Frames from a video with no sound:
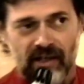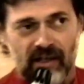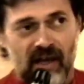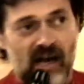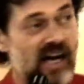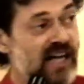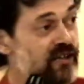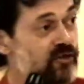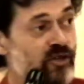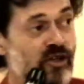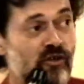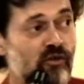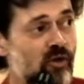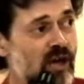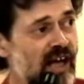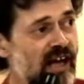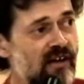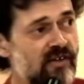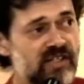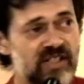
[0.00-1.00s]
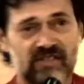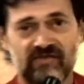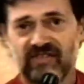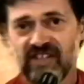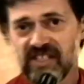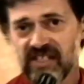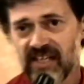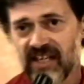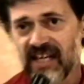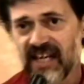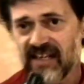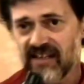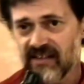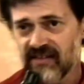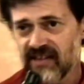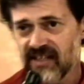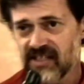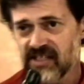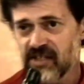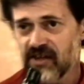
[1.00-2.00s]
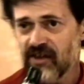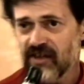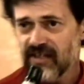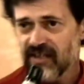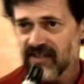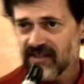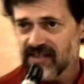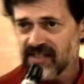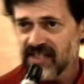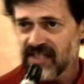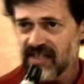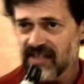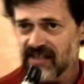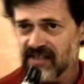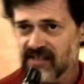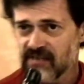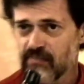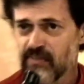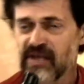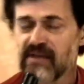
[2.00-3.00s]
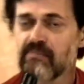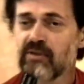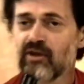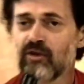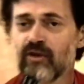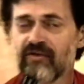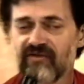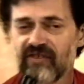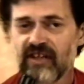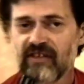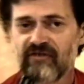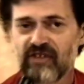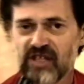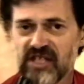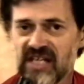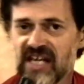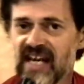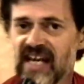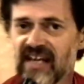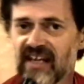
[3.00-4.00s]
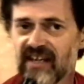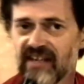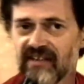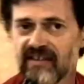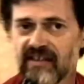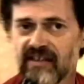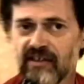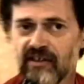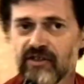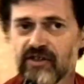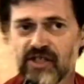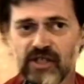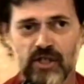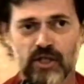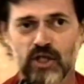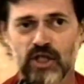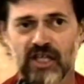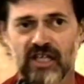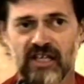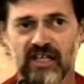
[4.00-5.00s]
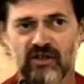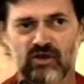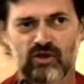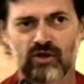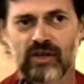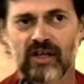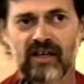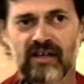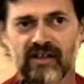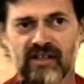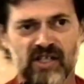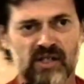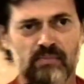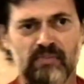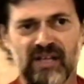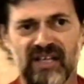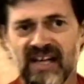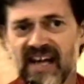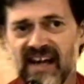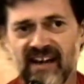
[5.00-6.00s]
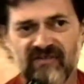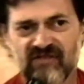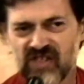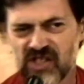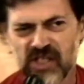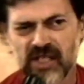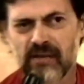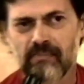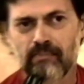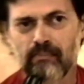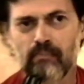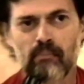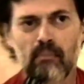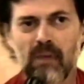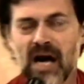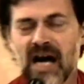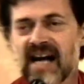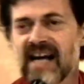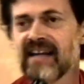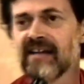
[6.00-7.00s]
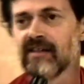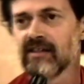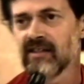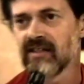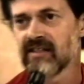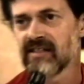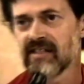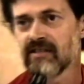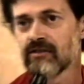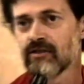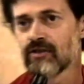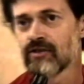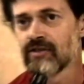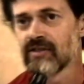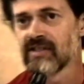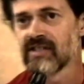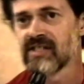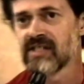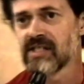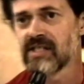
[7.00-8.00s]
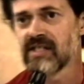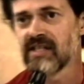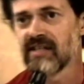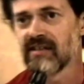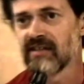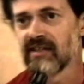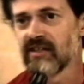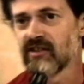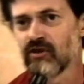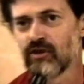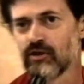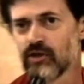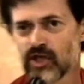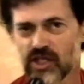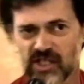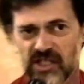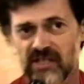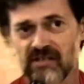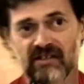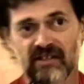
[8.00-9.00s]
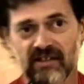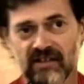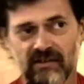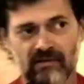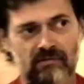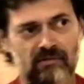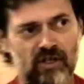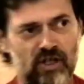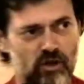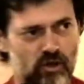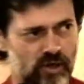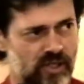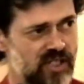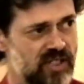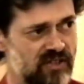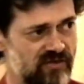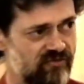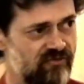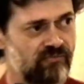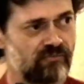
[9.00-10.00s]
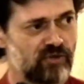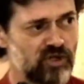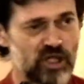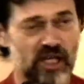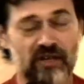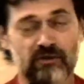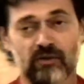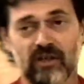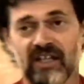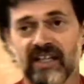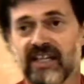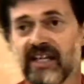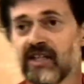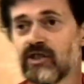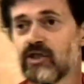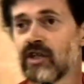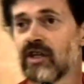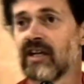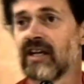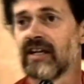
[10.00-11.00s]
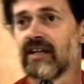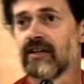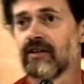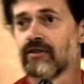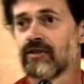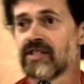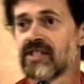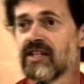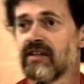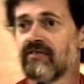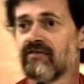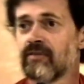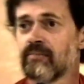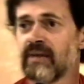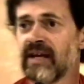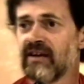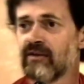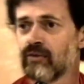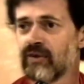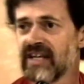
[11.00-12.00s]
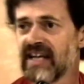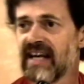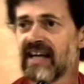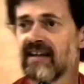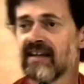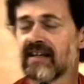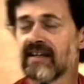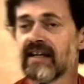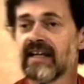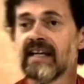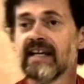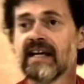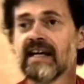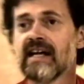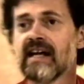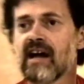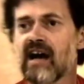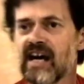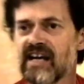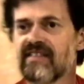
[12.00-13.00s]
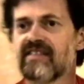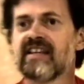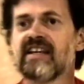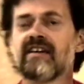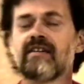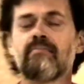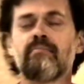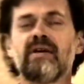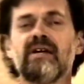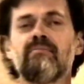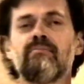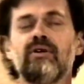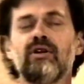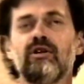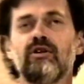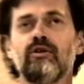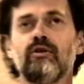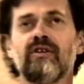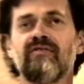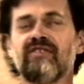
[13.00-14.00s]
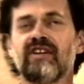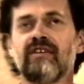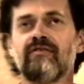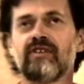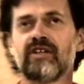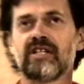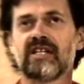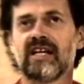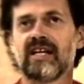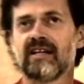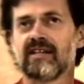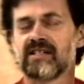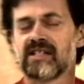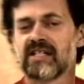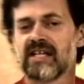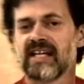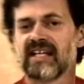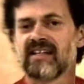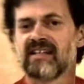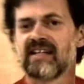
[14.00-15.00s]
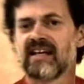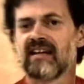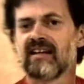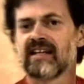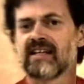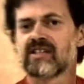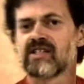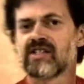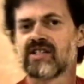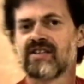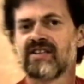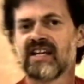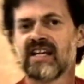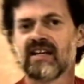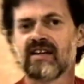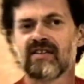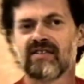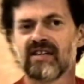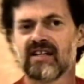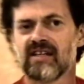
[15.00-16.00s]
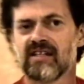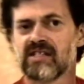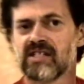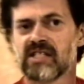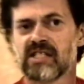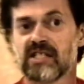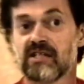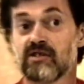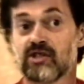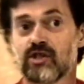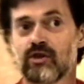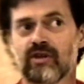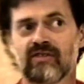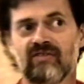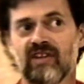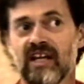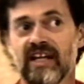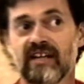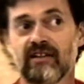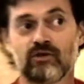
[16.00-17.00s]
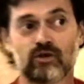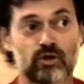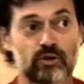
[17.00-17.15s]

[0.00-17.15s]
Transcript: I don't know how sophisticated this audience is. People who have never taken hallucinogenic drugs but have some mild interest in it, or just in the course of generally educating yourself about reality. I think people who have never taken psychedelics think that it's sort of like